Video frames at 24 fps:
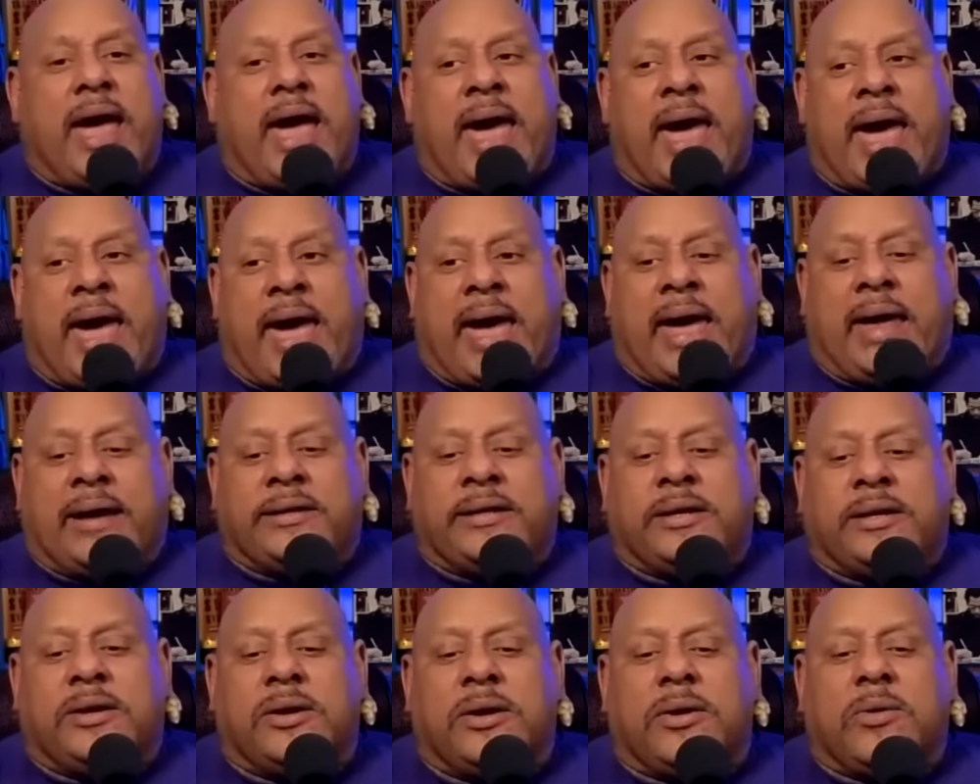
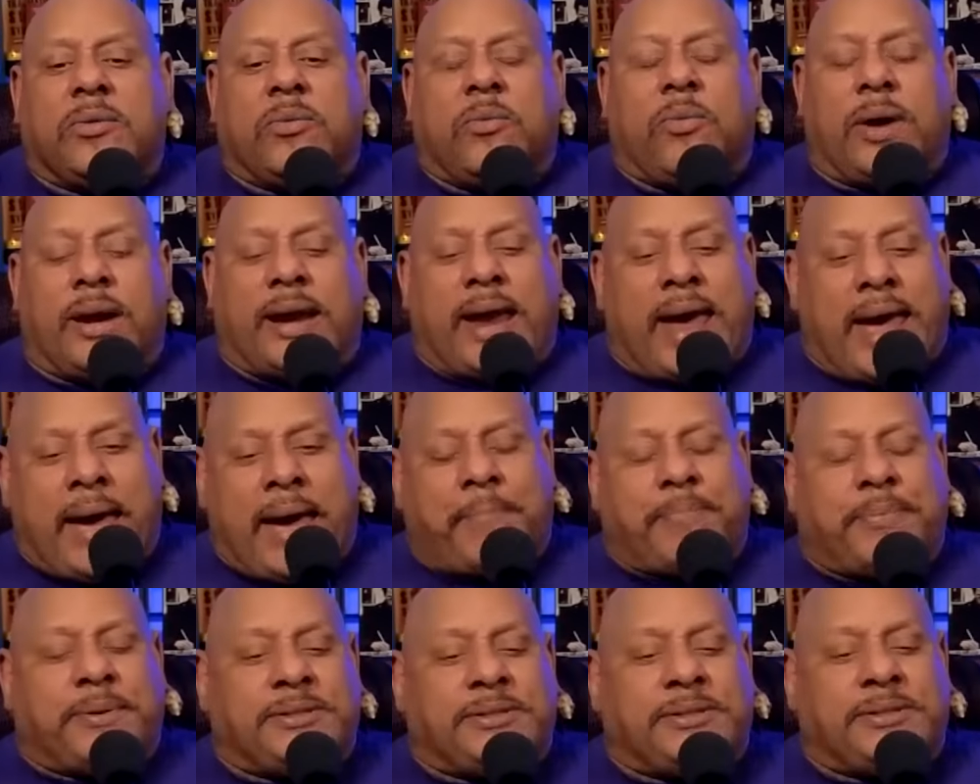And what
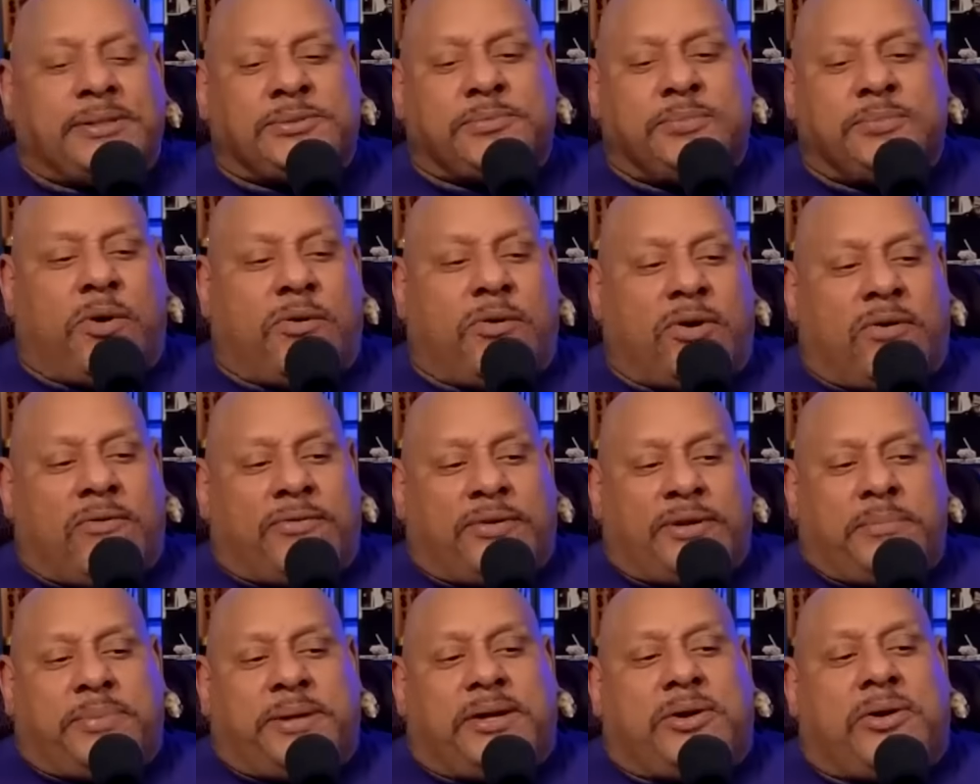happens moreover,
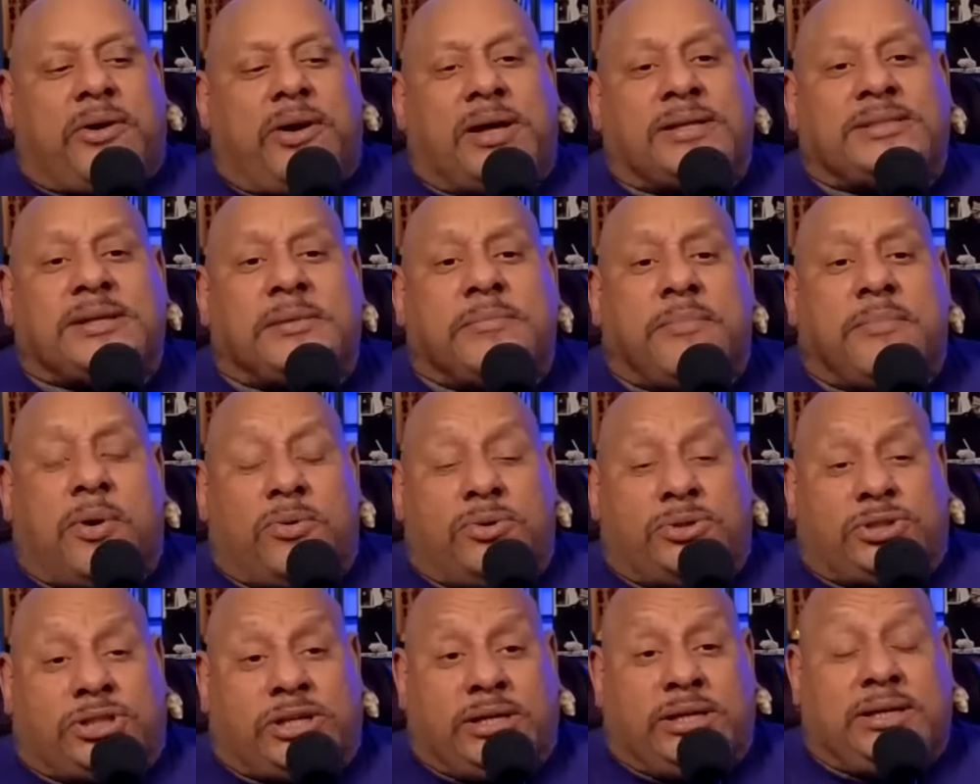because
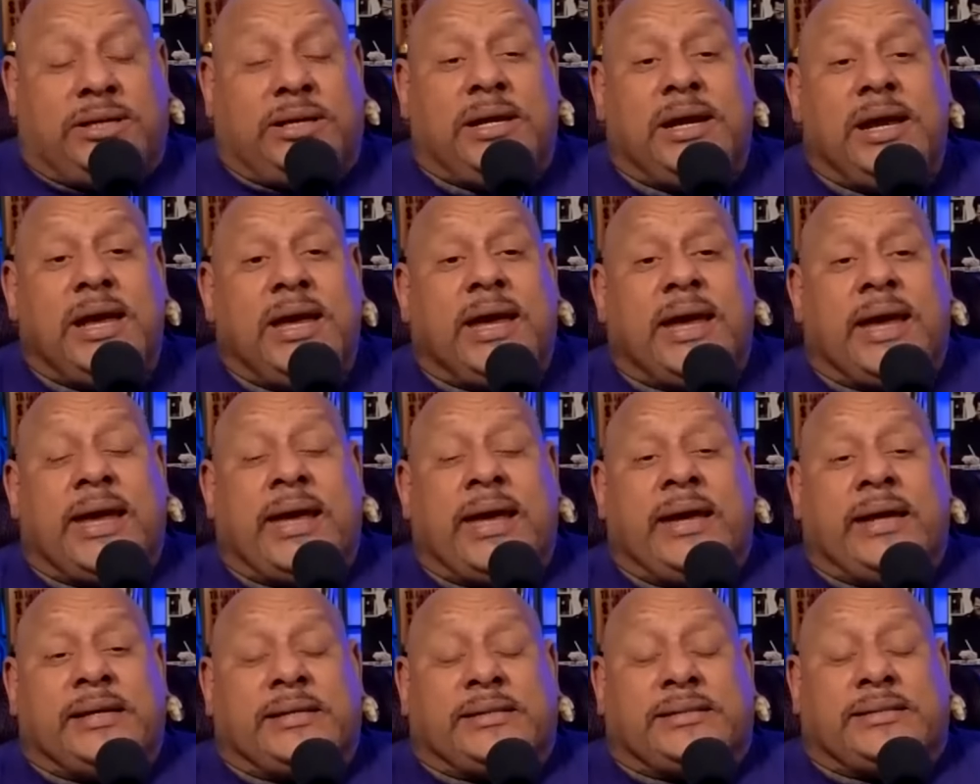emotion
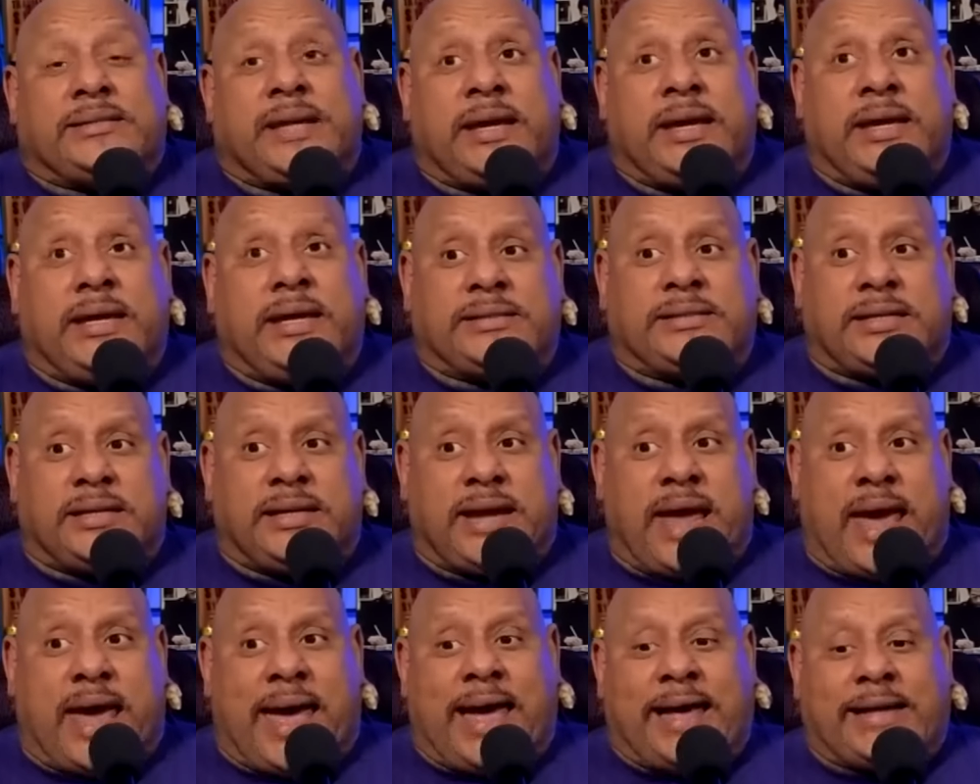is is
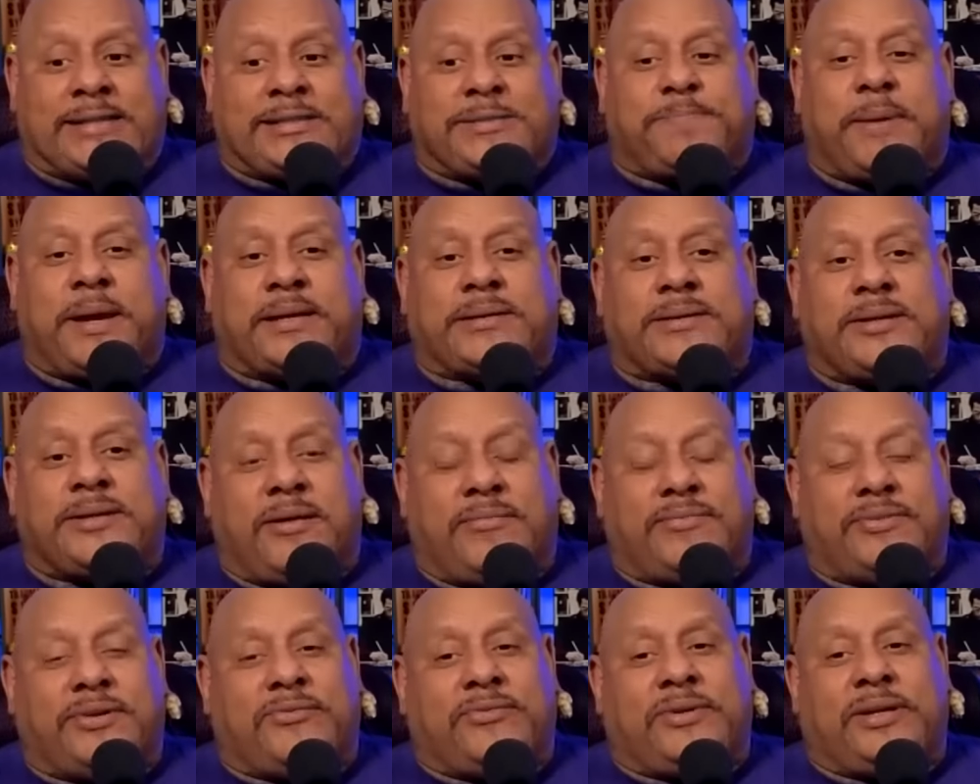an aspect
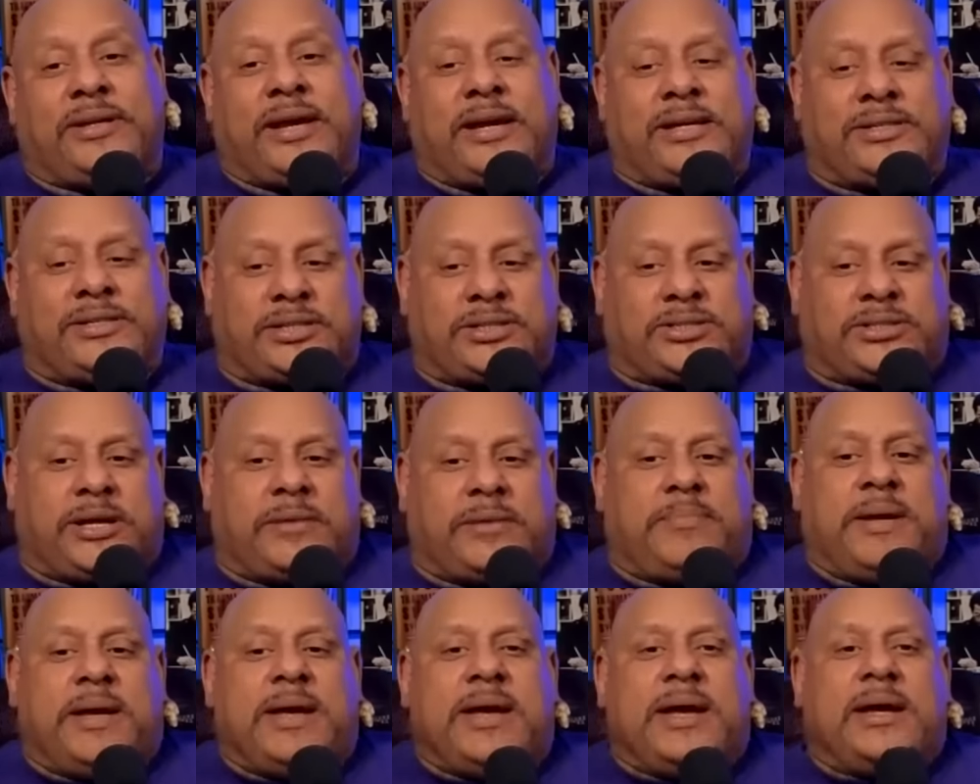of the
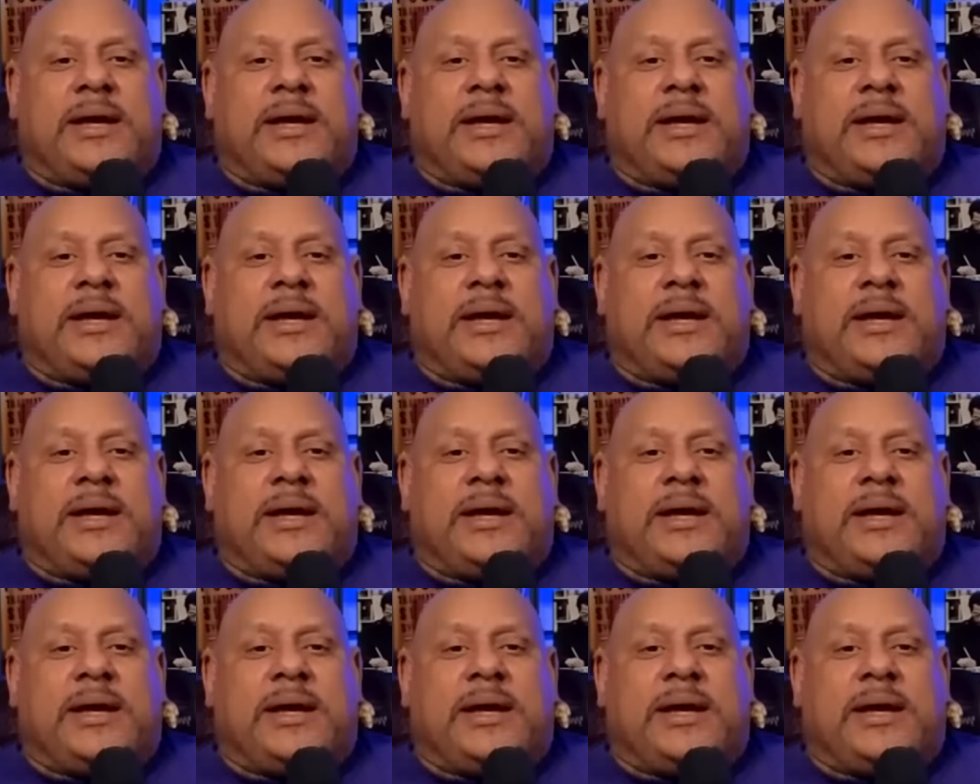relationship,